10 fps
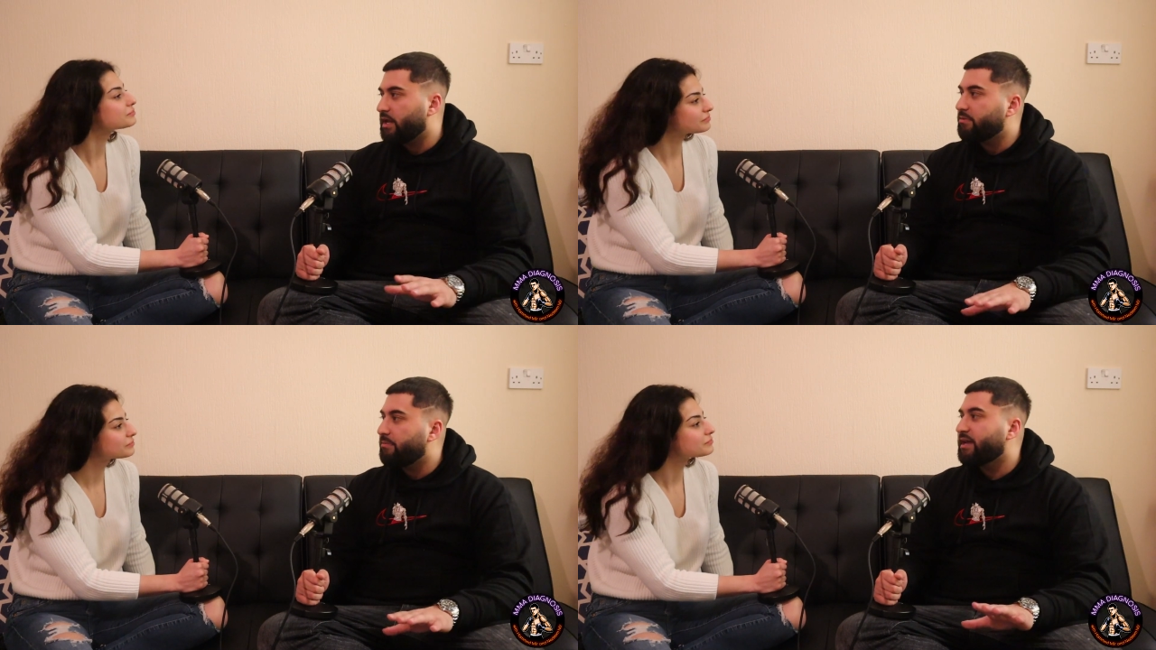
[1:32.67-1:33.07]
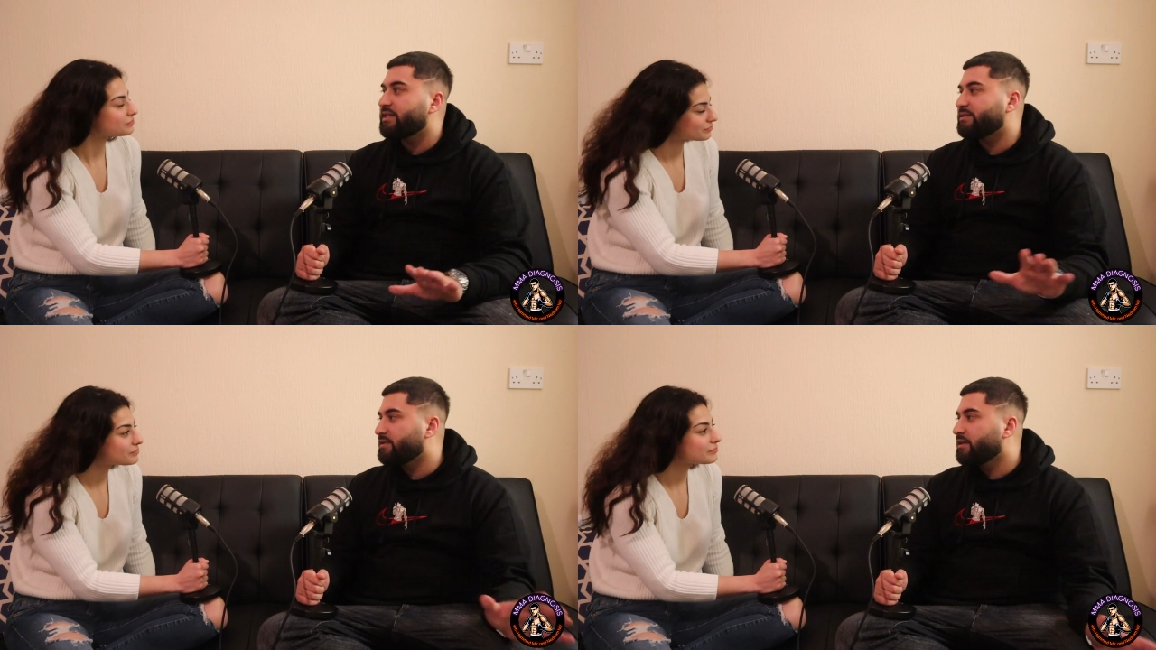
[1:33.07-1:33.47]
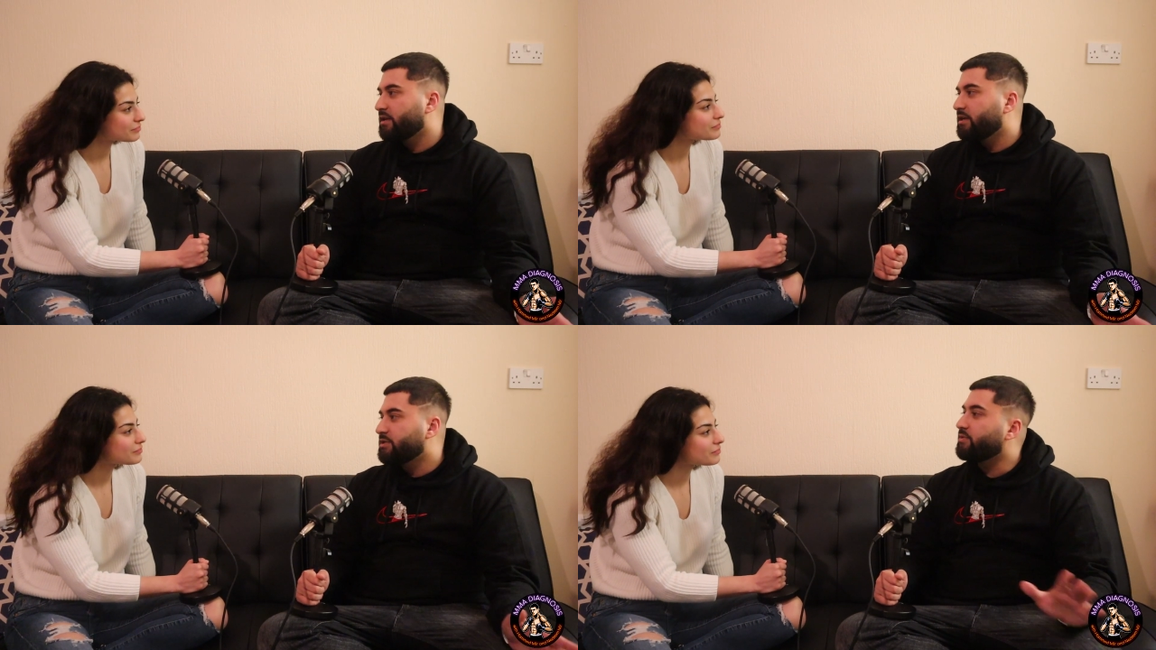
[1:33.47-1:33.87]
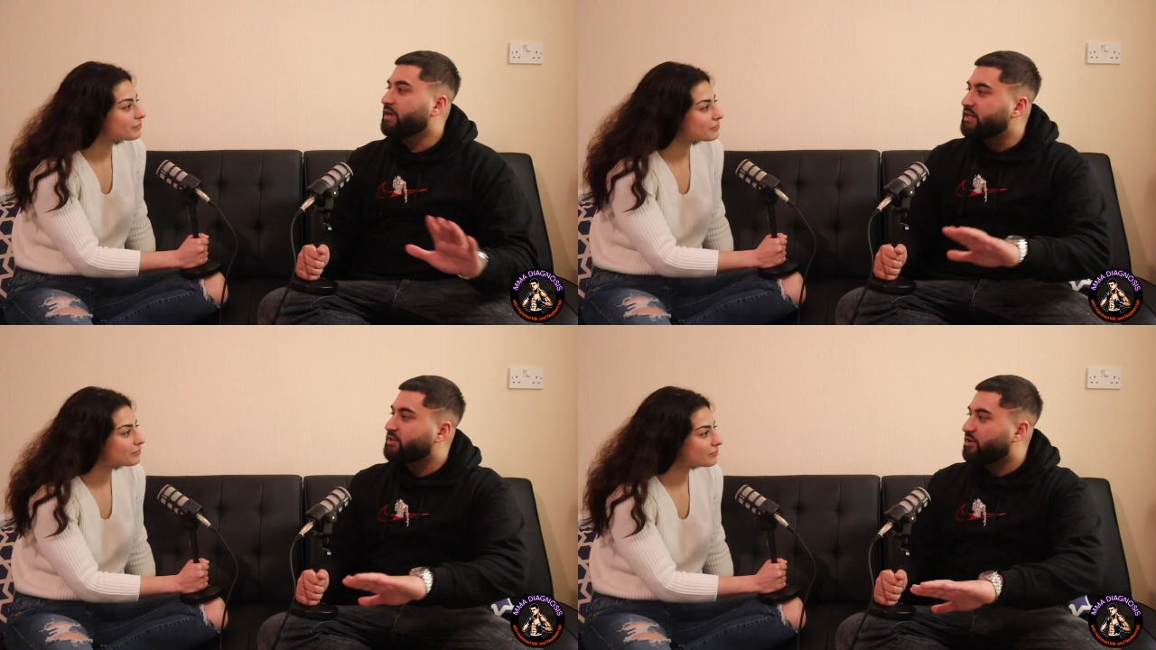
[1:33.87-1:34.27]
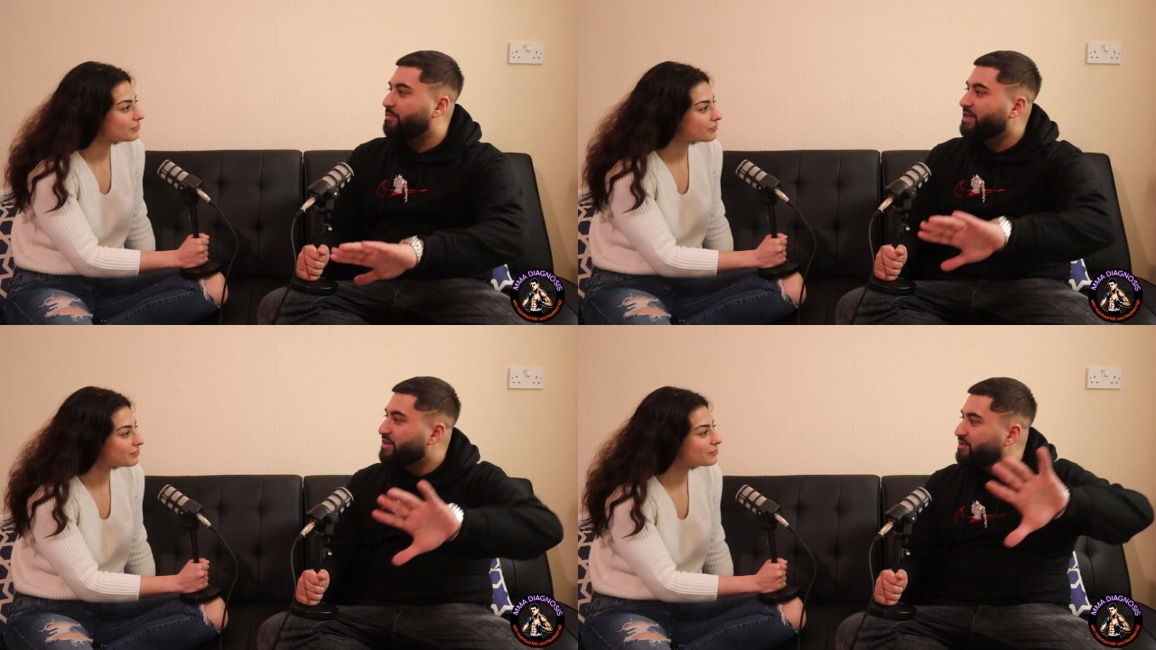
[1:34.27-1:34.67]
Speaker 1: MMA's doing an
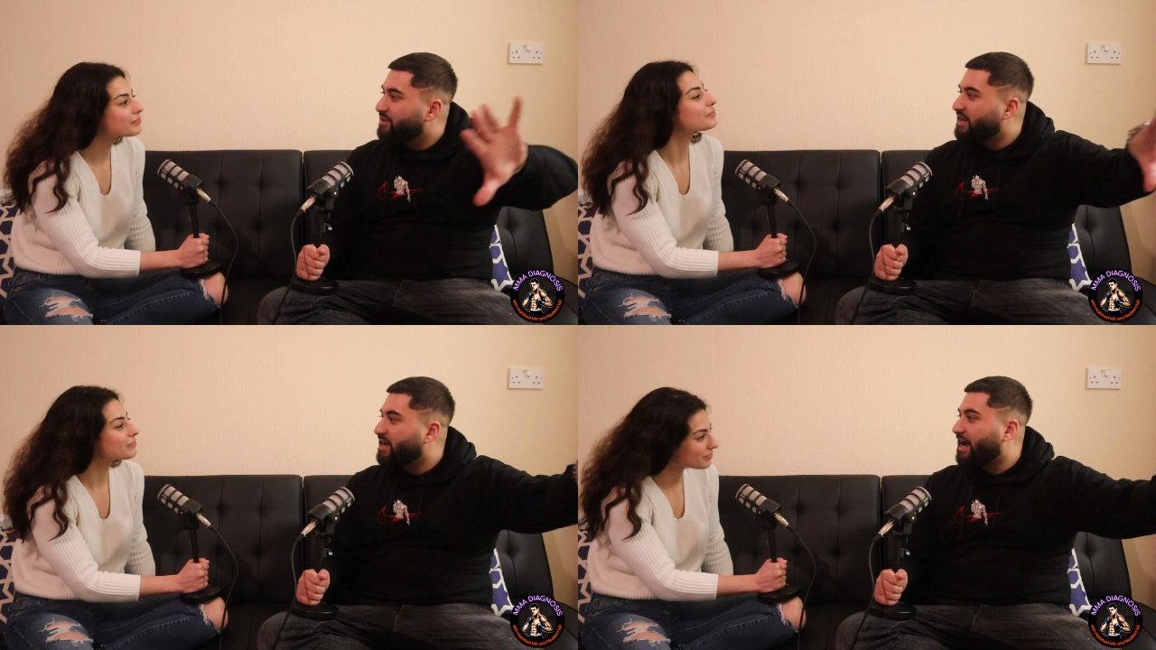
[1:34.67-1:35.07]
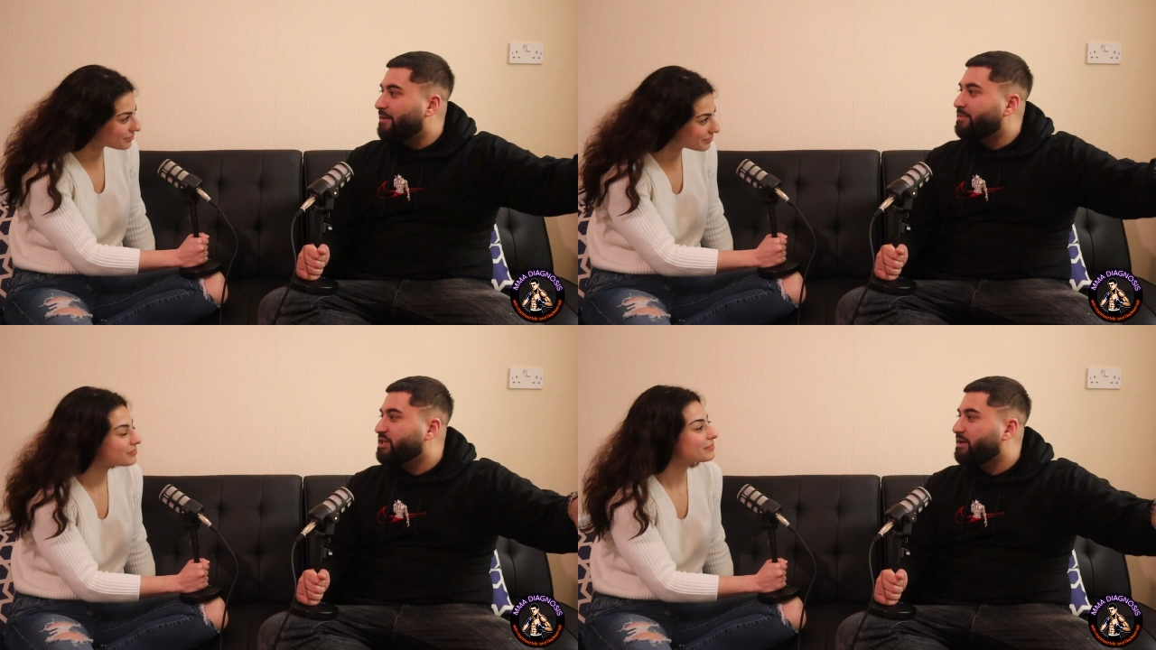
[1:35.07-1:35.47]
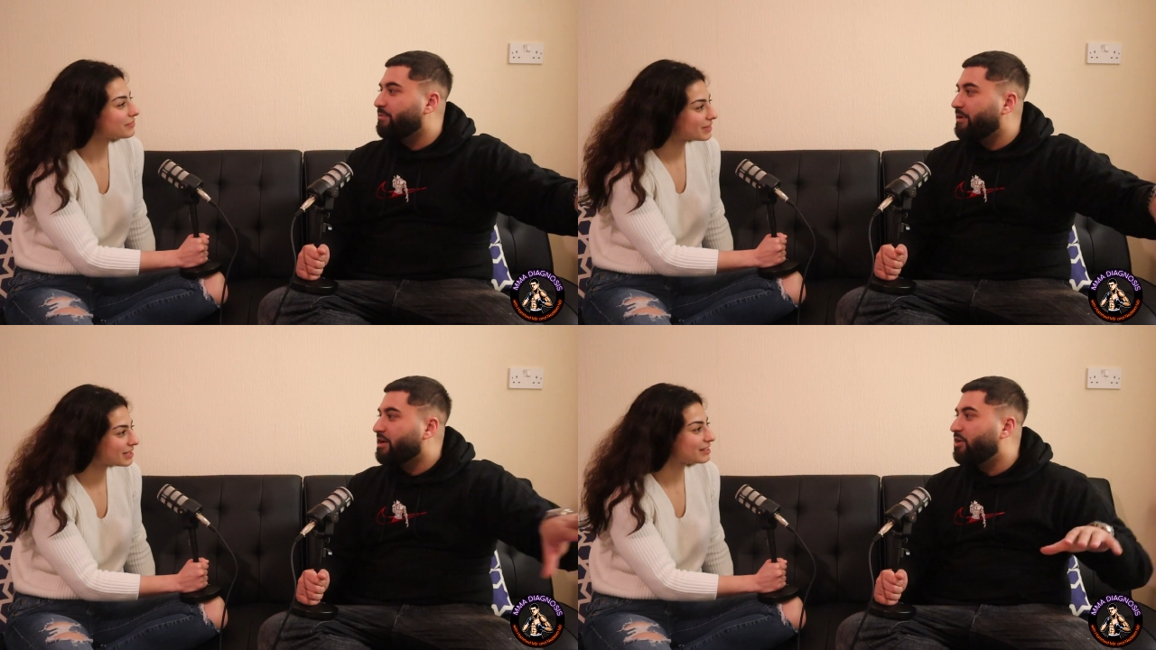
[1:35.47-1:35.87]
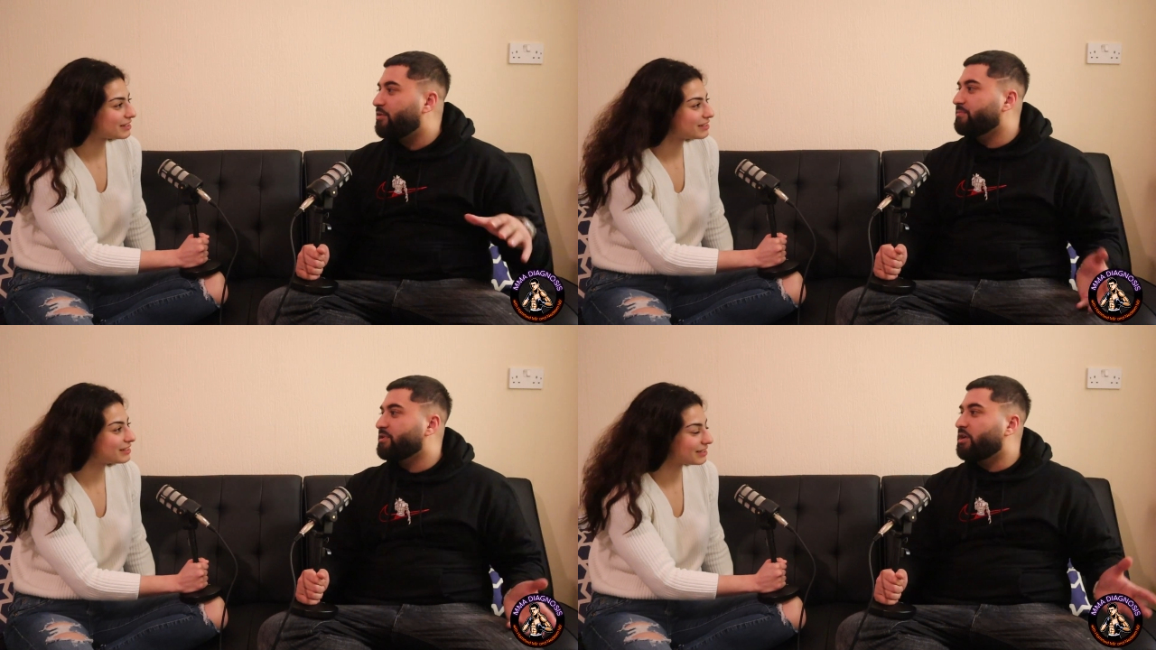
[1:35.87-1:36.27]
interclub and then doing an amateur MMA comp.